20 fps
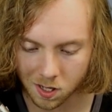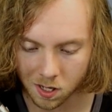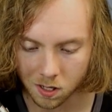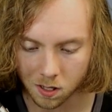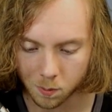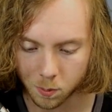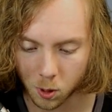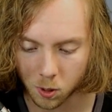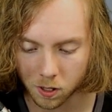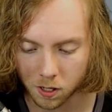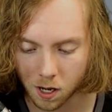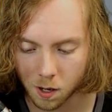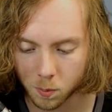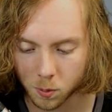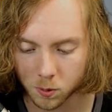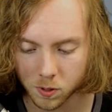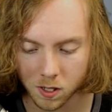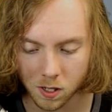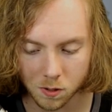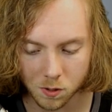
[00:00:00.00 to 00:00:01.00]
You pull a couple,
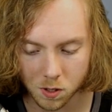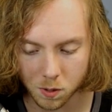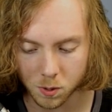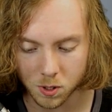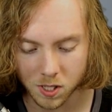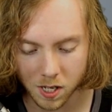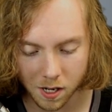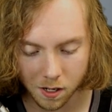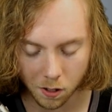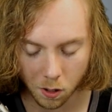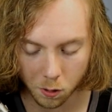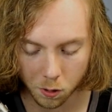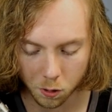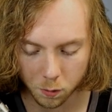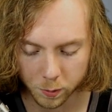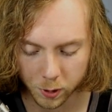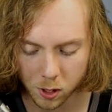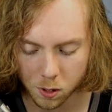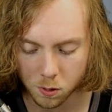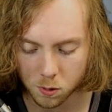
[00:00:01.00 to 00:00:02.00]
Super Saiyan Goku
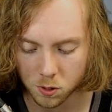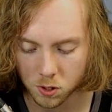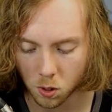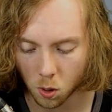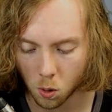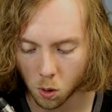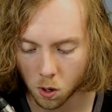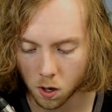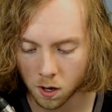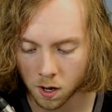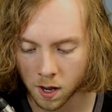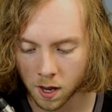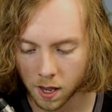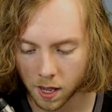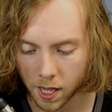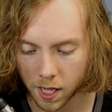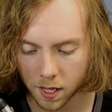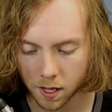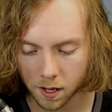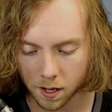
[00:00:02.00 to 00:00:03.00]
Blues or
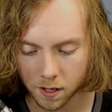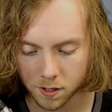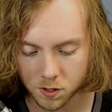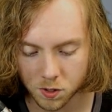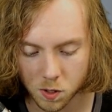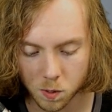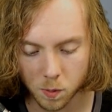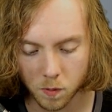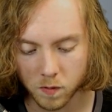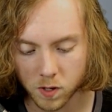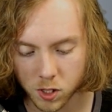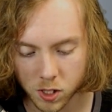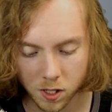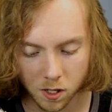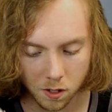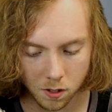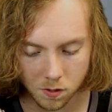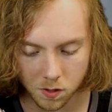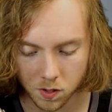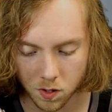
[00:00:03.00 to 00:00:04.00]
a Super Vegeta
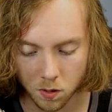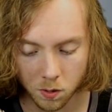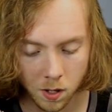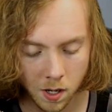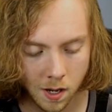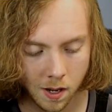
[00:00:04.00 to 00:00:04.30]
or two.